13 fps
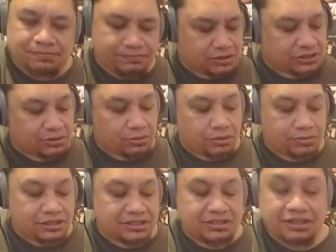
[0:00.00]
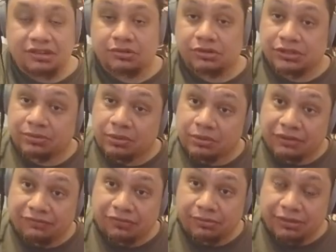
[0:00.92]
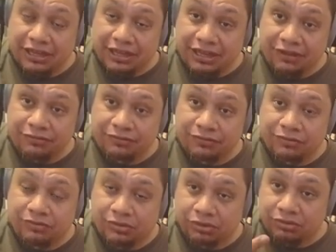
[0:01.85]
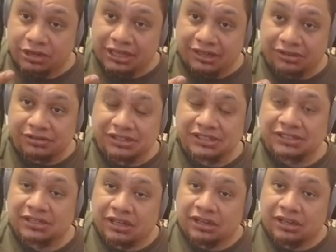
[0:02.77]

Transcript: so what we did there was we went from the F for 3 counts.